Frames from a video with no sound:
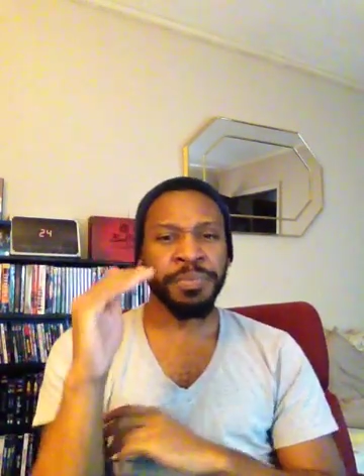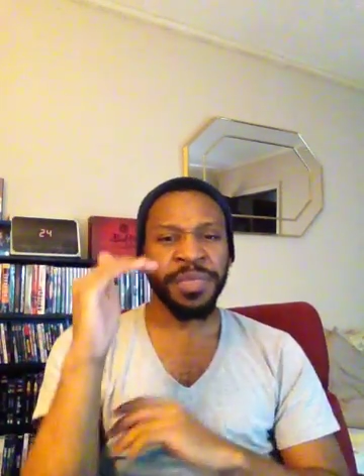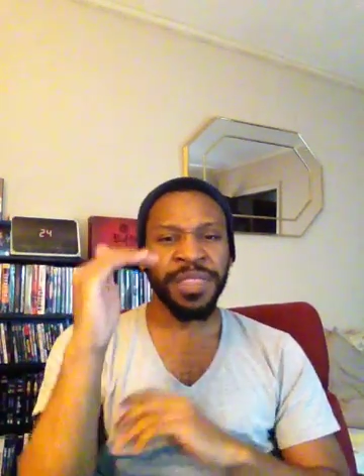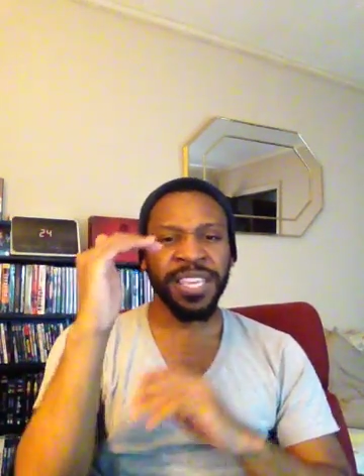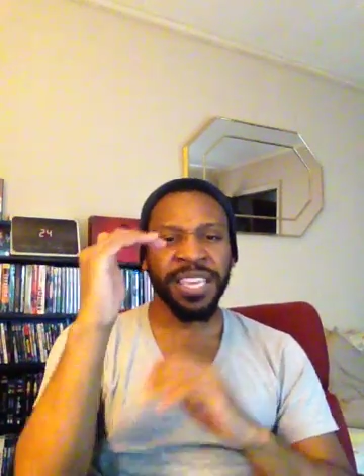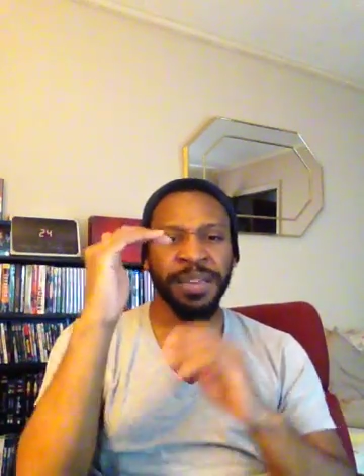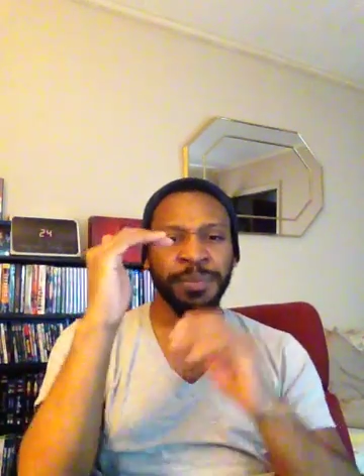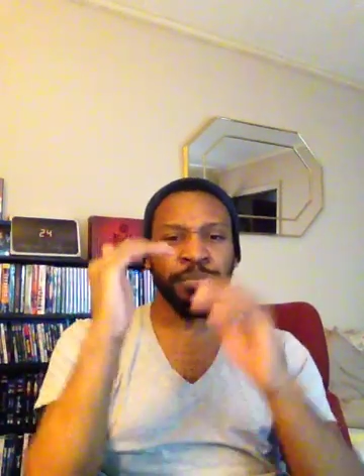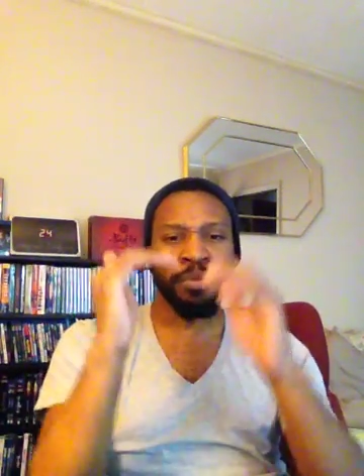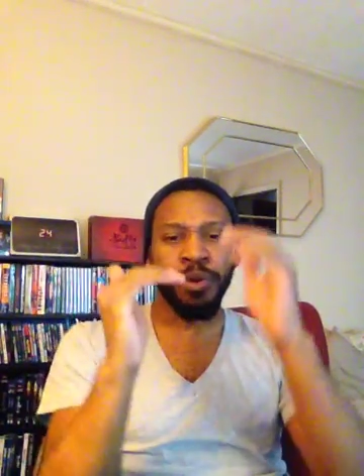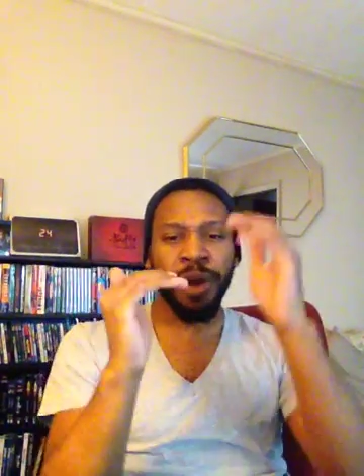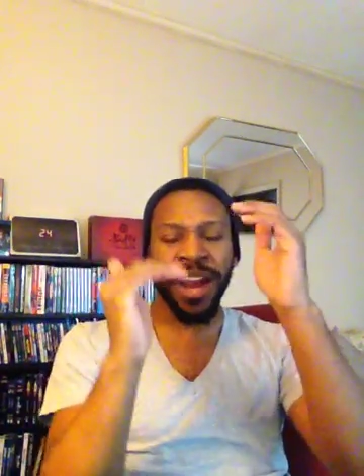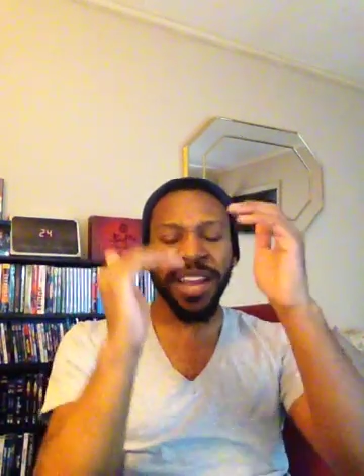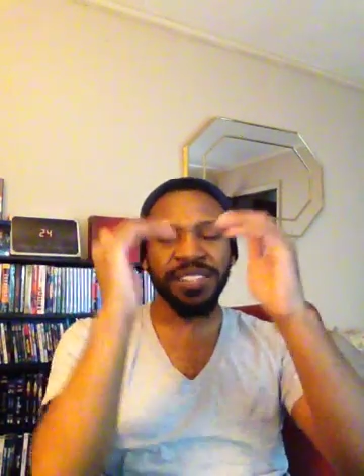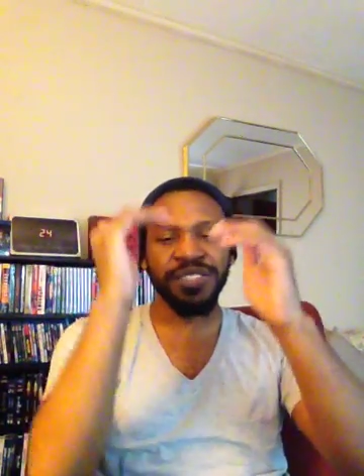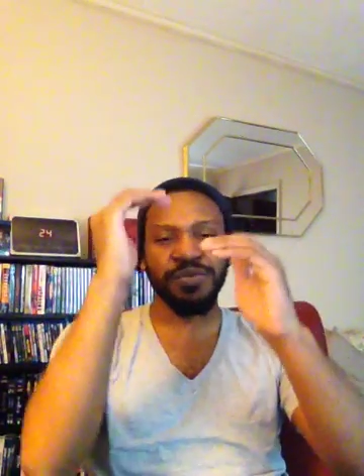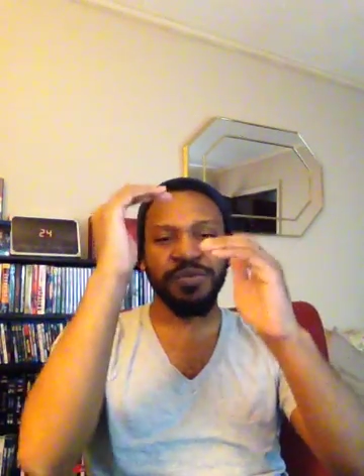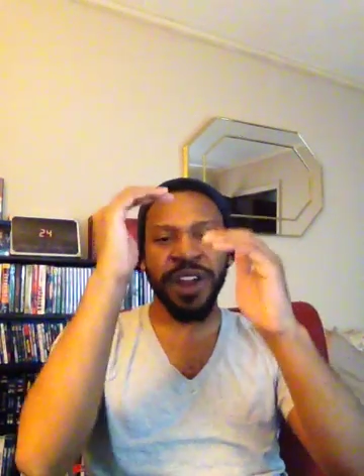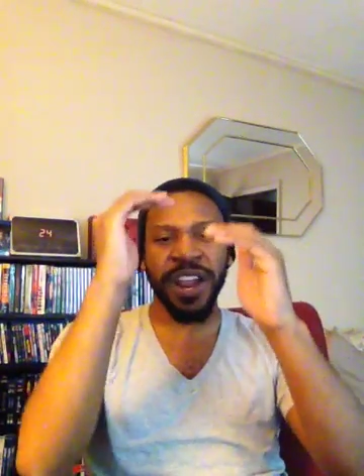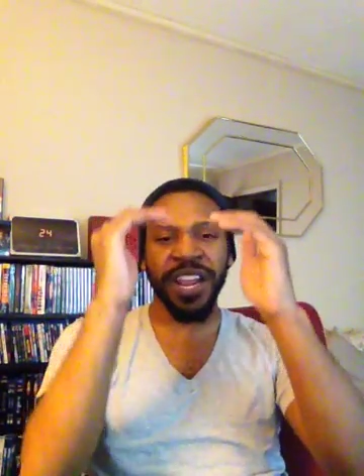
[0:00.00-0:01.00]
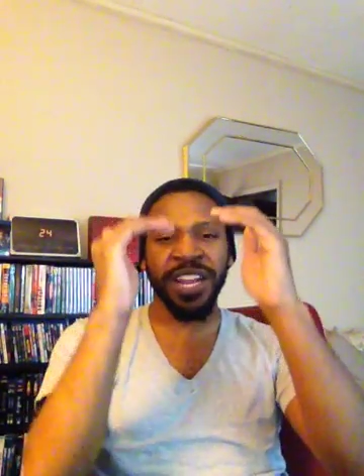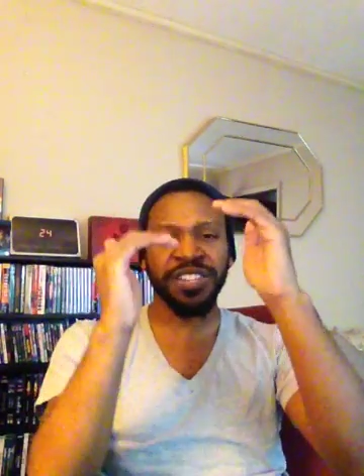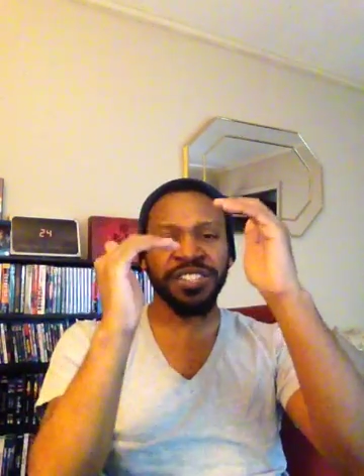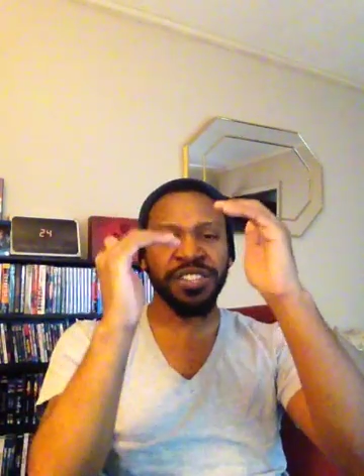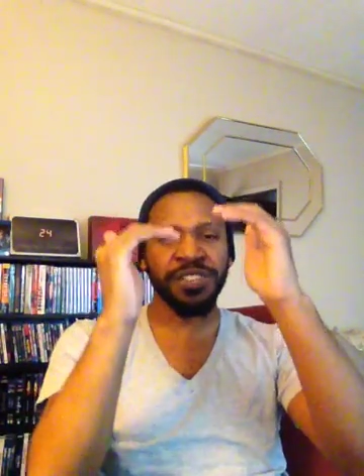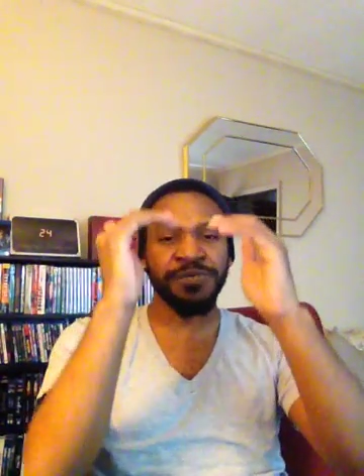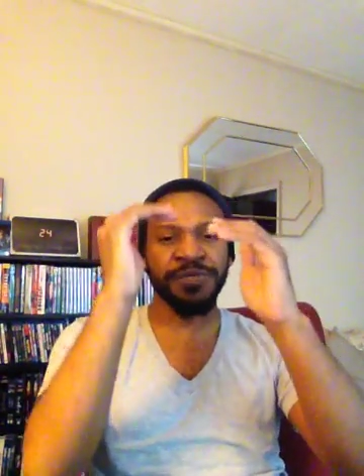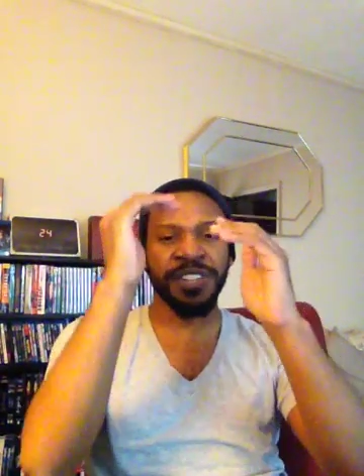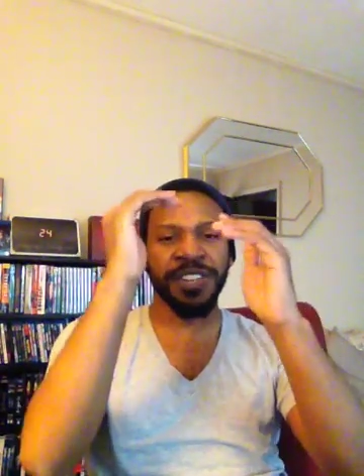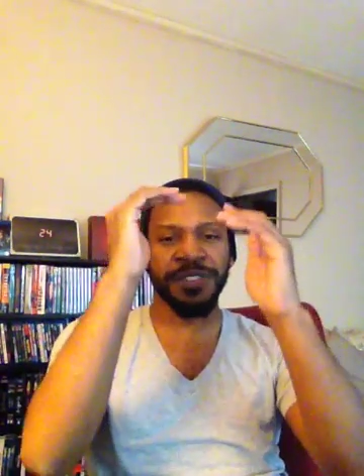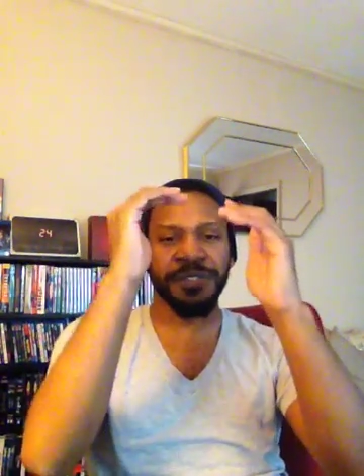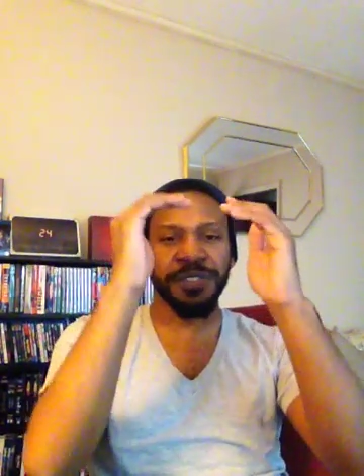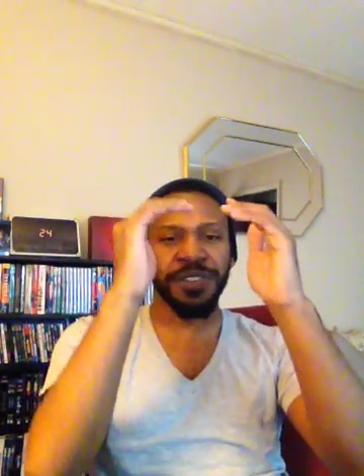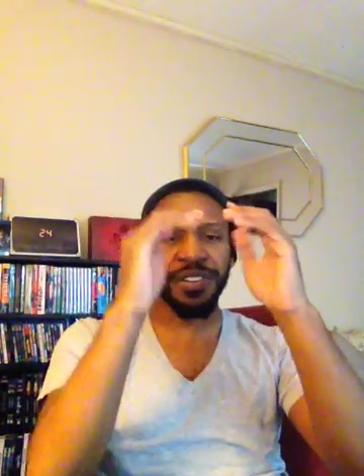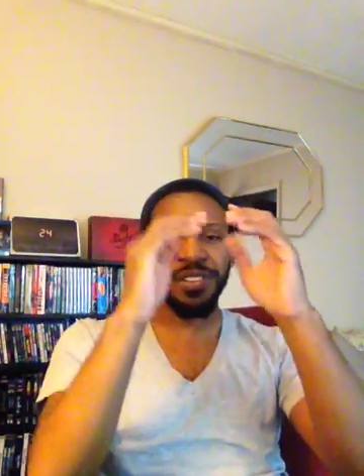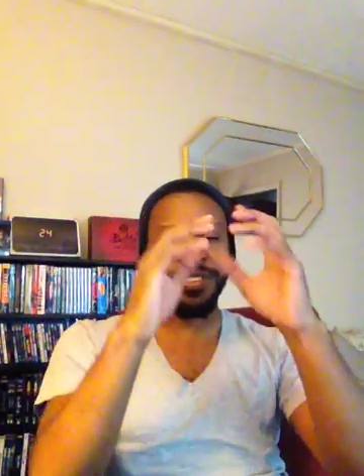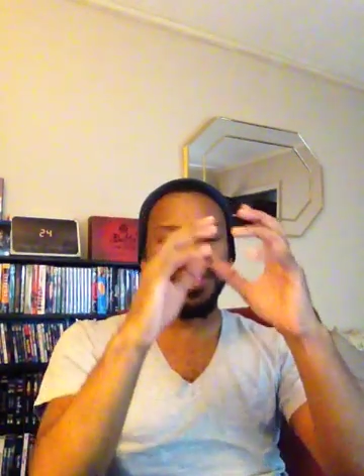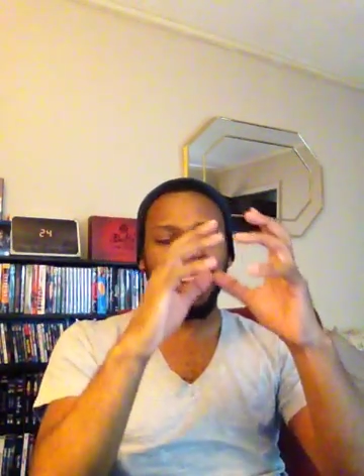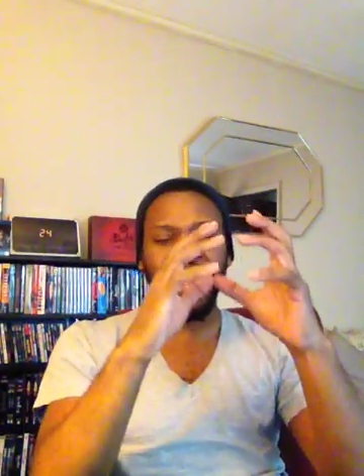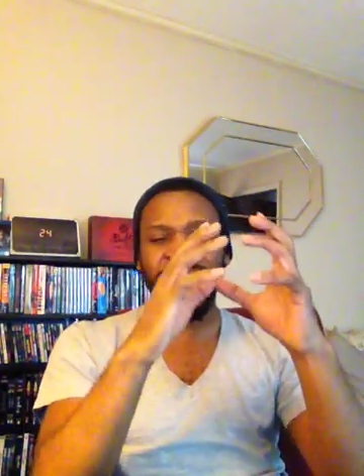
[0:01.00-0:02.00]
the price range of
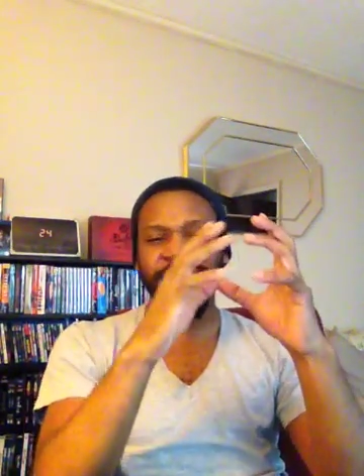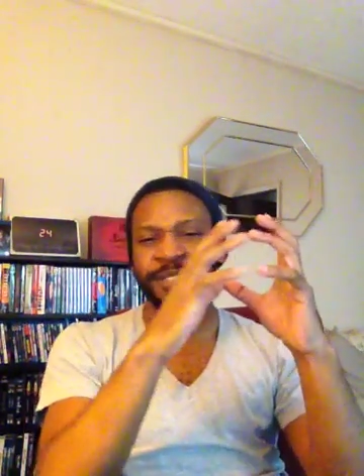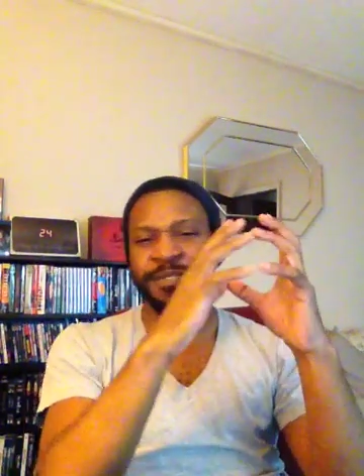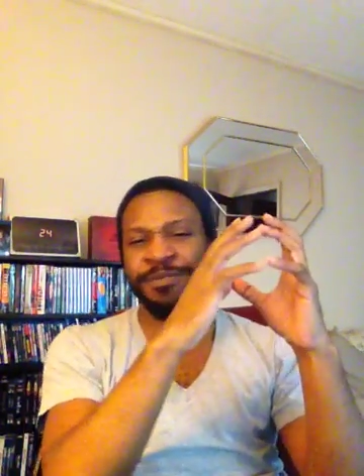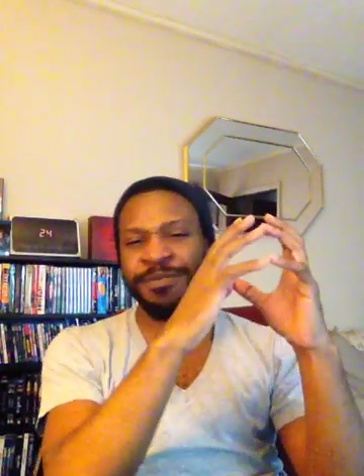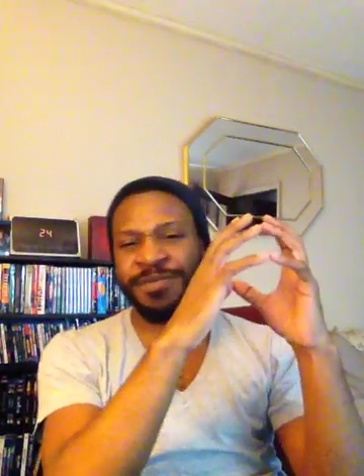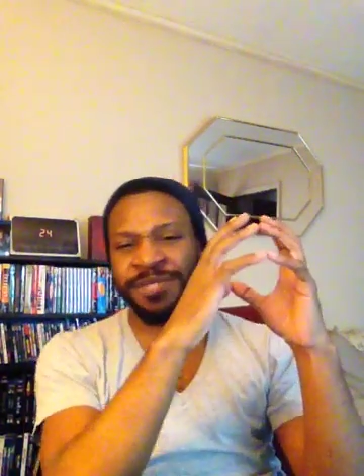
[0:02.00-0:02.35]
different, like,